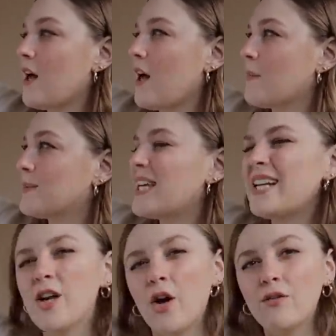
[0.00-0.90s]

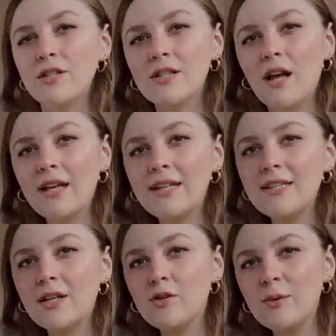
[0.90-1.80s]
slightly
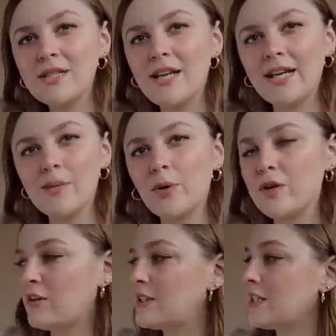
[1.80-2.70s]
oversized, I'd almost say like a
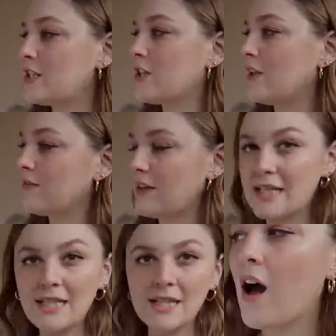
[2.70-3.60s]
boyfriend t-shirt fit.